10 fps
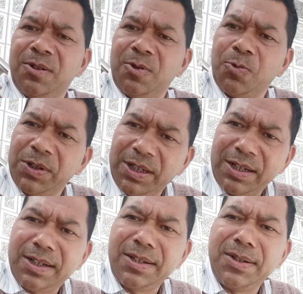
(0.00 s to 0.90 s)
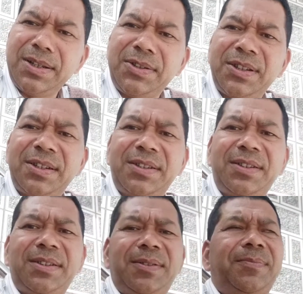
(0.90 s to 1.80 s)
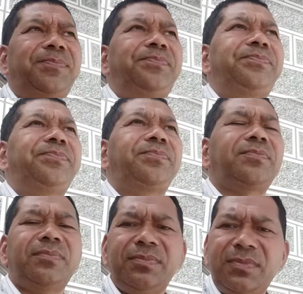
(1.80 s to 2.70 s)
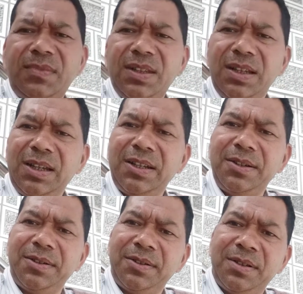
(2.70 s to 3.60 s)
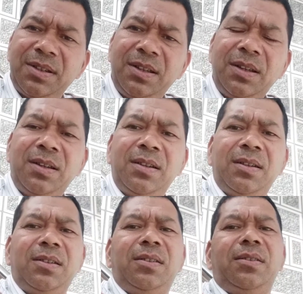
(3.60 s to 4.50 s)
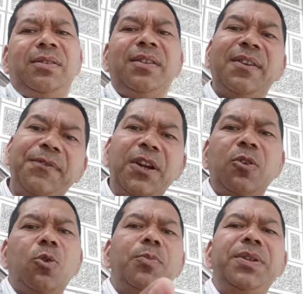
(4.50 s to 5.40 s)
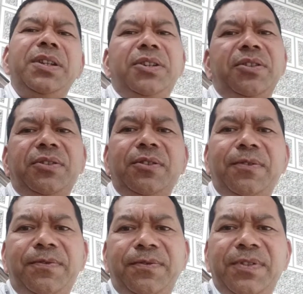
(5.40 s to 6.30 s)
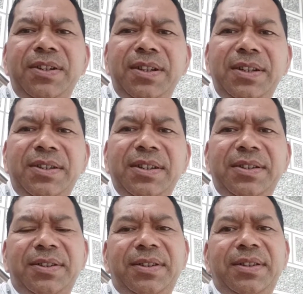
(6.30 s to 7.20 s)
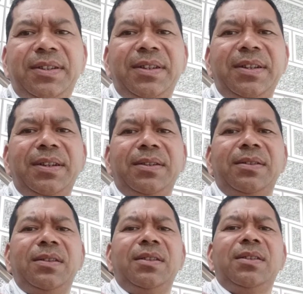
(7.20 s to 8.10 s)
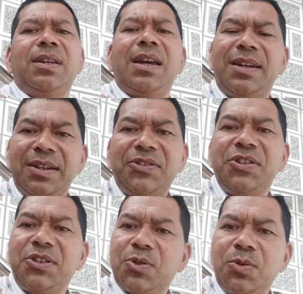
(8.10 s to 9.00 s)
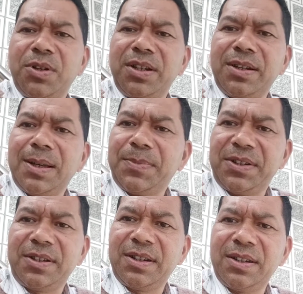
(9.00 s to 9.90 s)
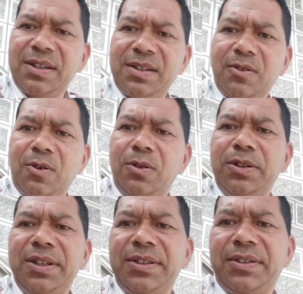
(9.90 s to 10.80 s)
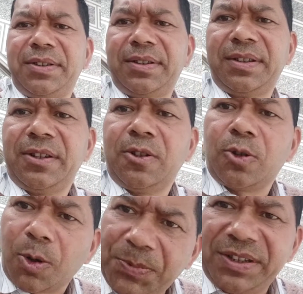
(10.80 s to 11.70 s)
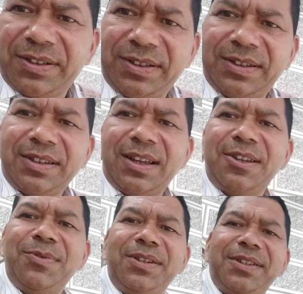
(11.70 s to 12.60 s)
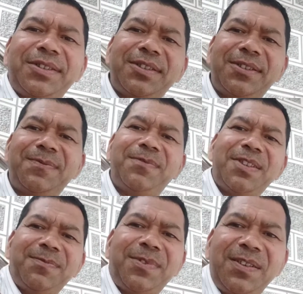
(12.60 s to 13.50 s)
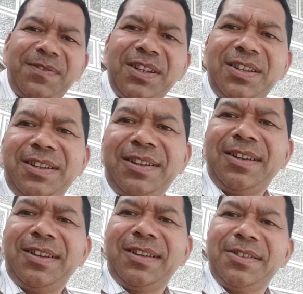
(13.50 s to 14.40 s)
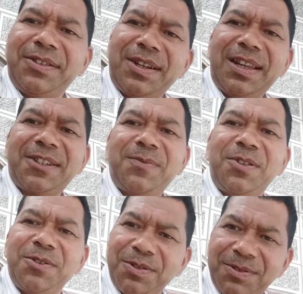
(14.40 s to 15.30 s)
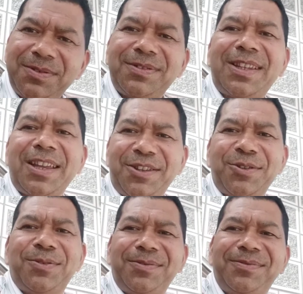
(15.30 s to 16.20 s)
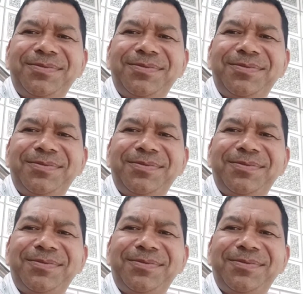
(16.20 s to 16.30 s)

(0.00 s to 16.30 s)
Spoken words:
what are condensers, and the different combinations of condensers, energy stored in capacitors. All these topics I will discuss very briefly in the next video. Thank you.